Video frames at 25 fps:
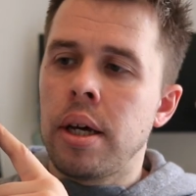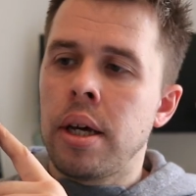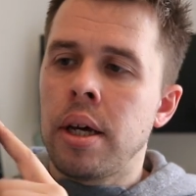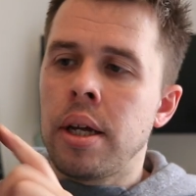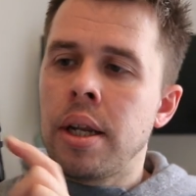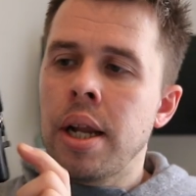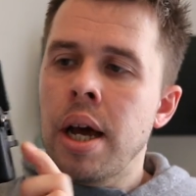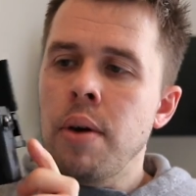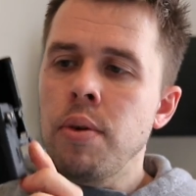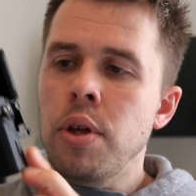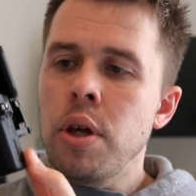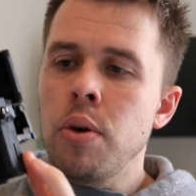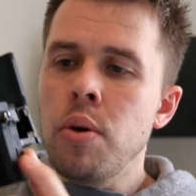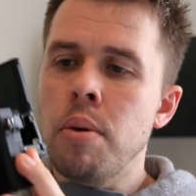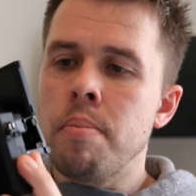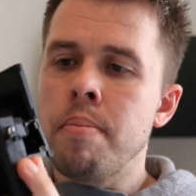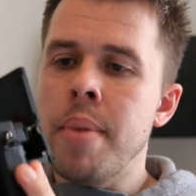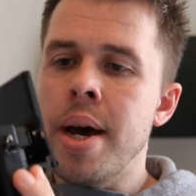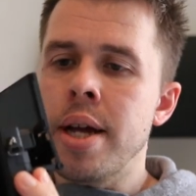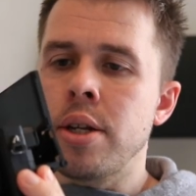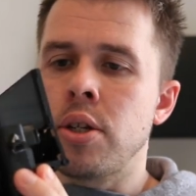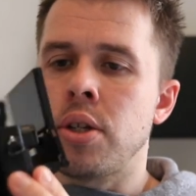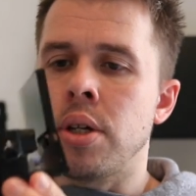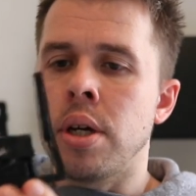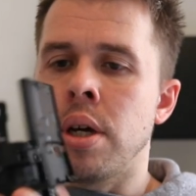Now you
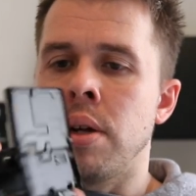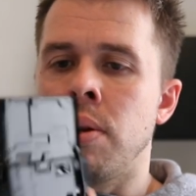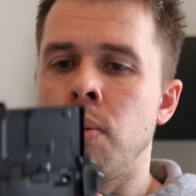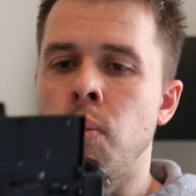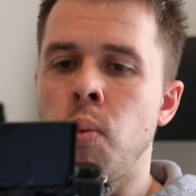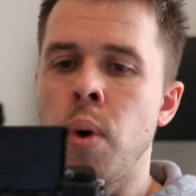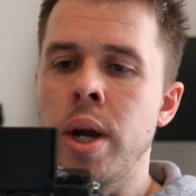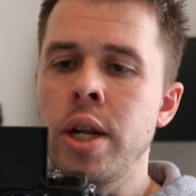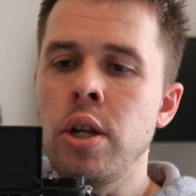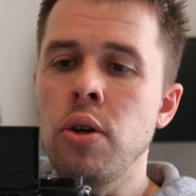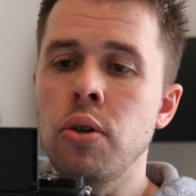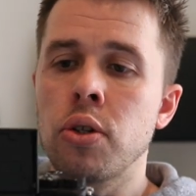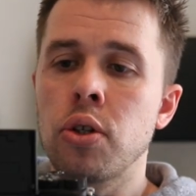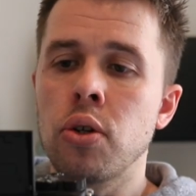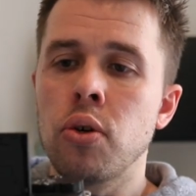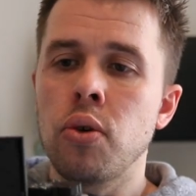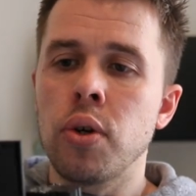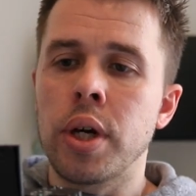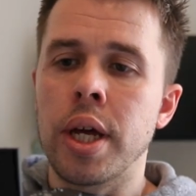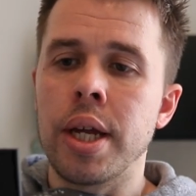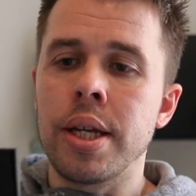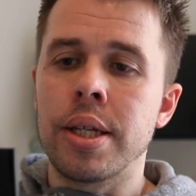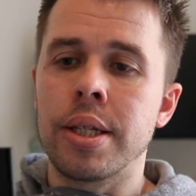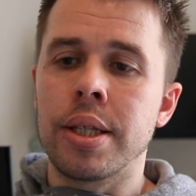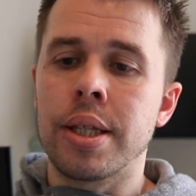imagine when you're
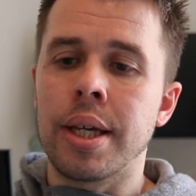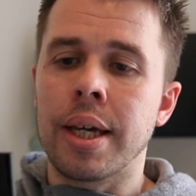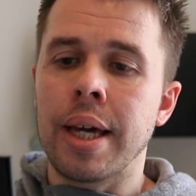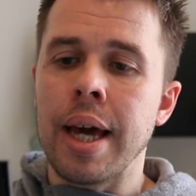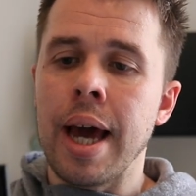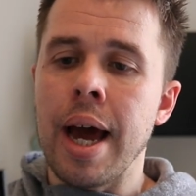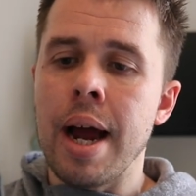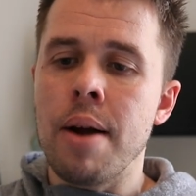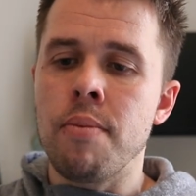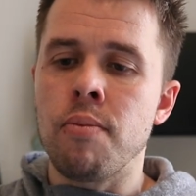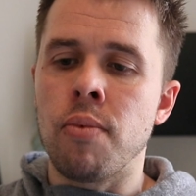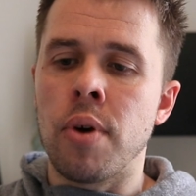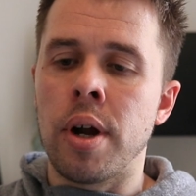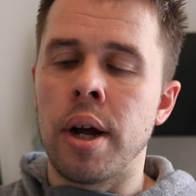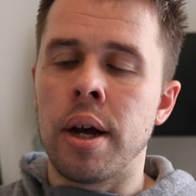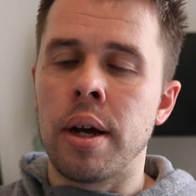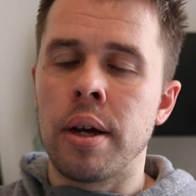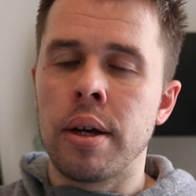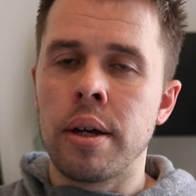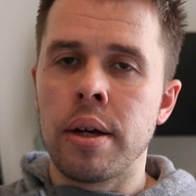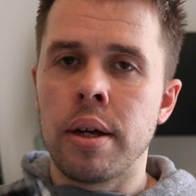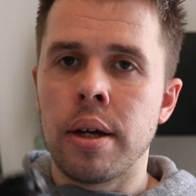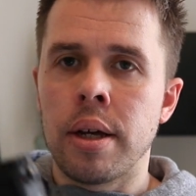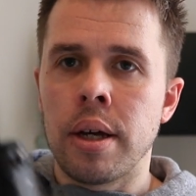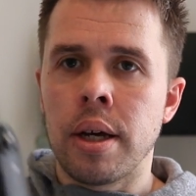talking to the camera,
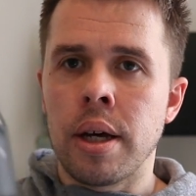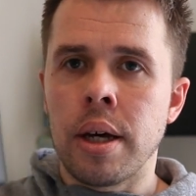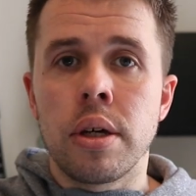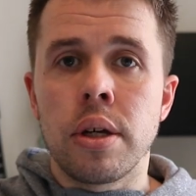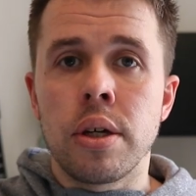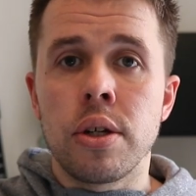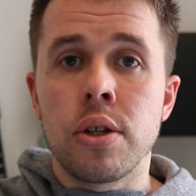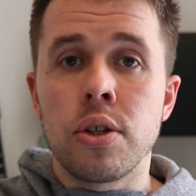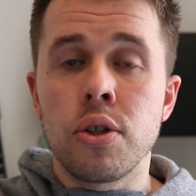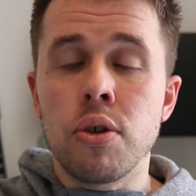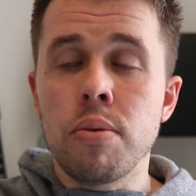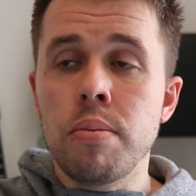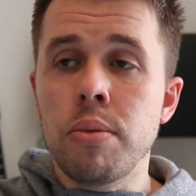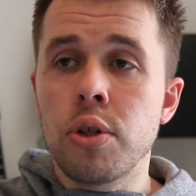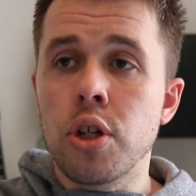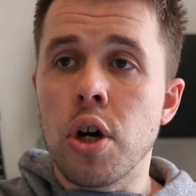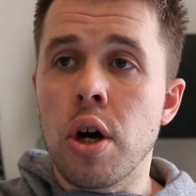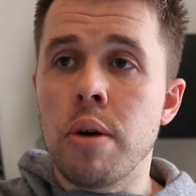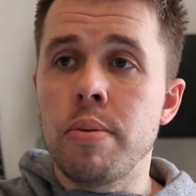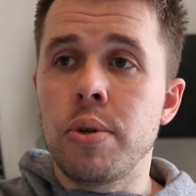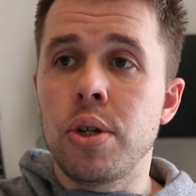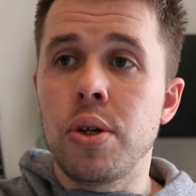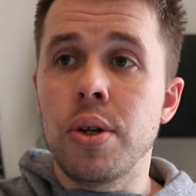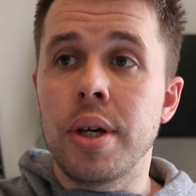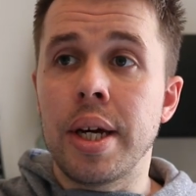
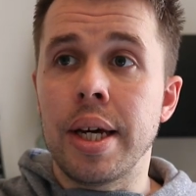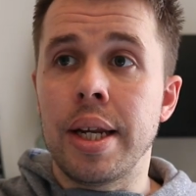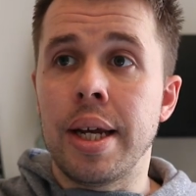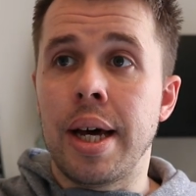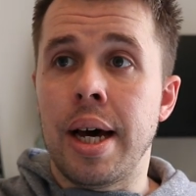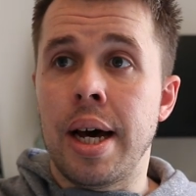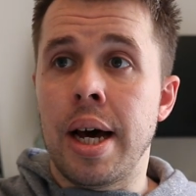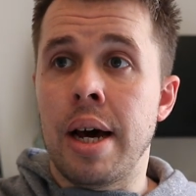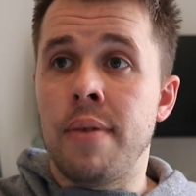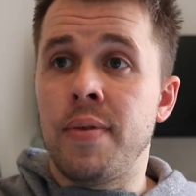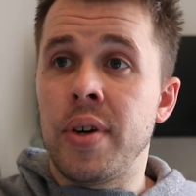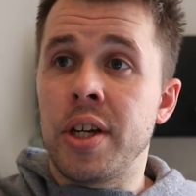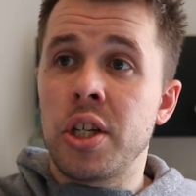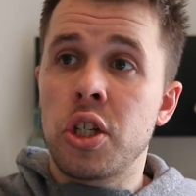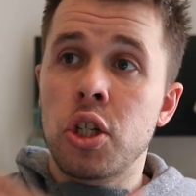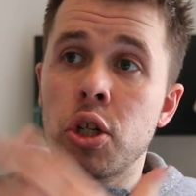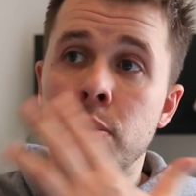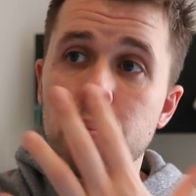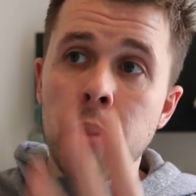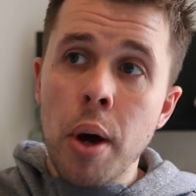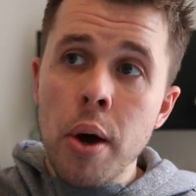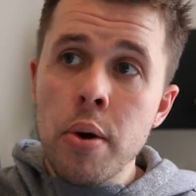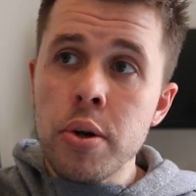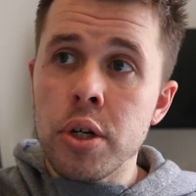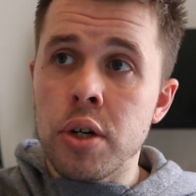sometimes you can have
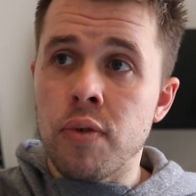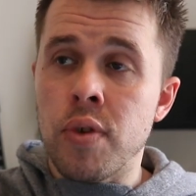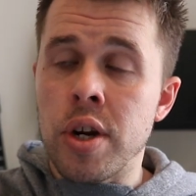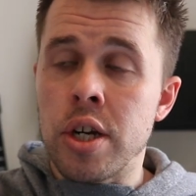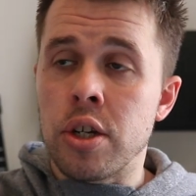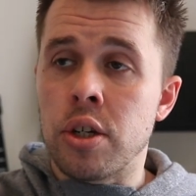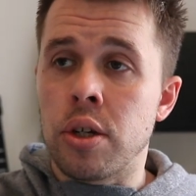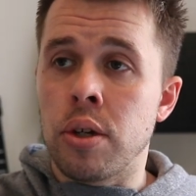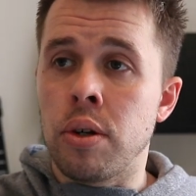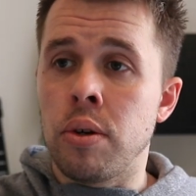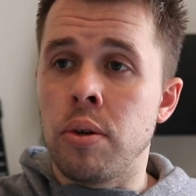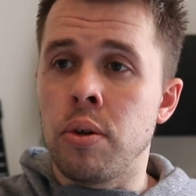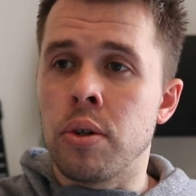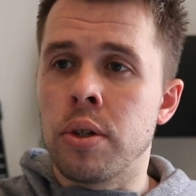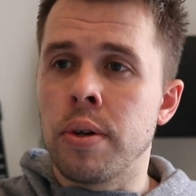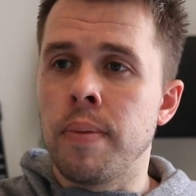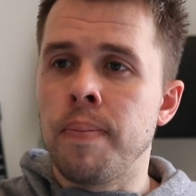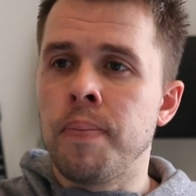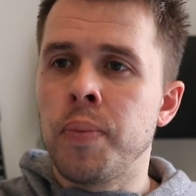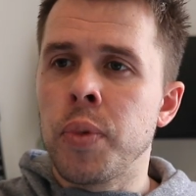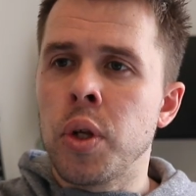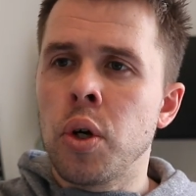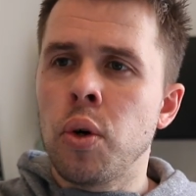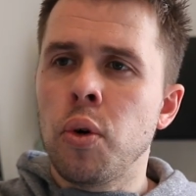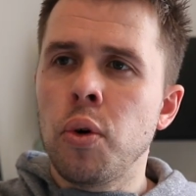exposure issues
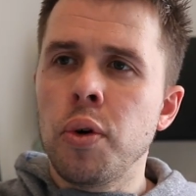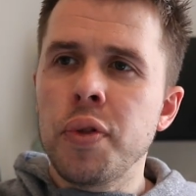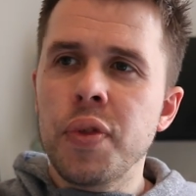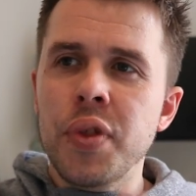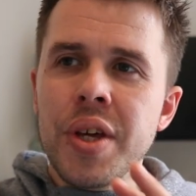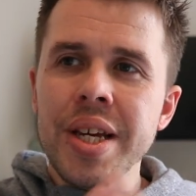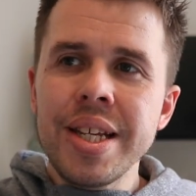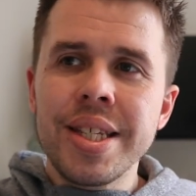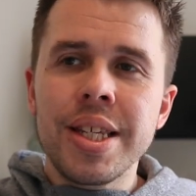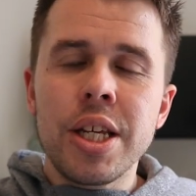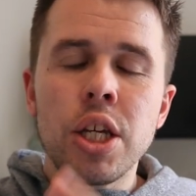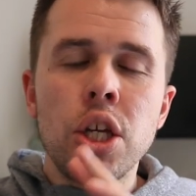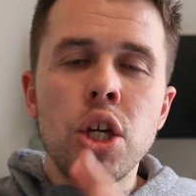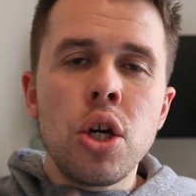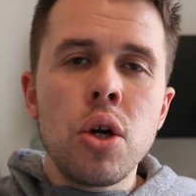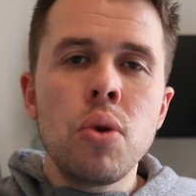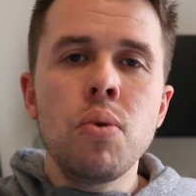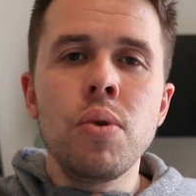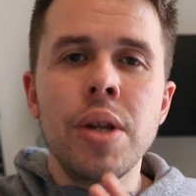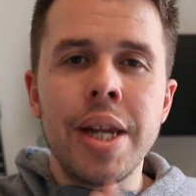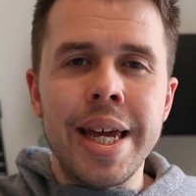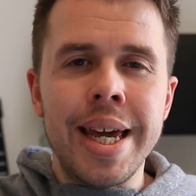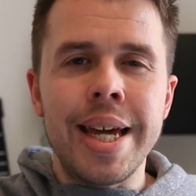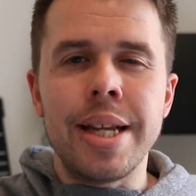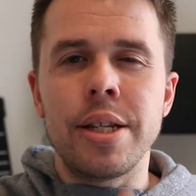or things that you
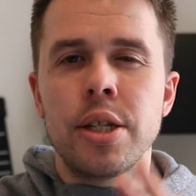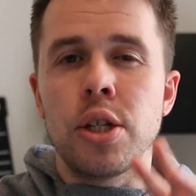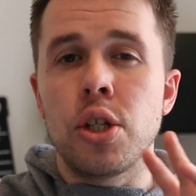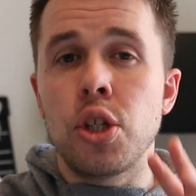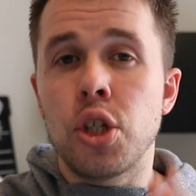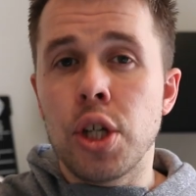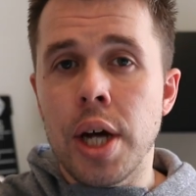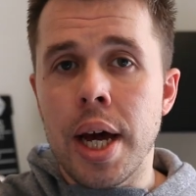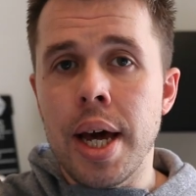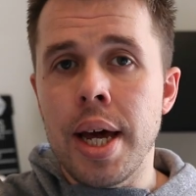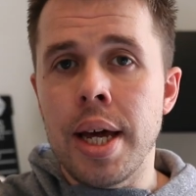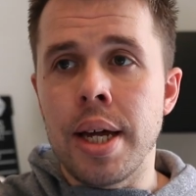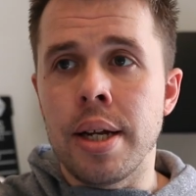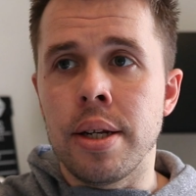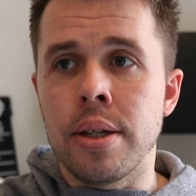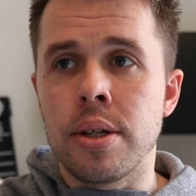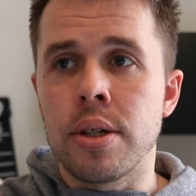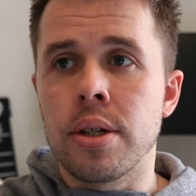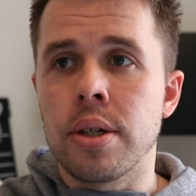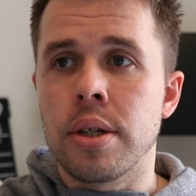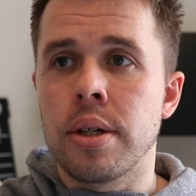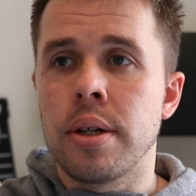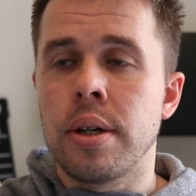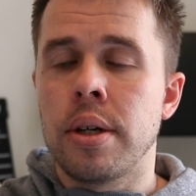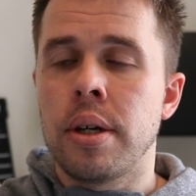need to
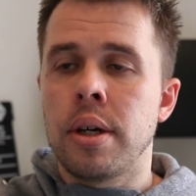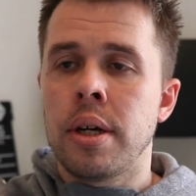change.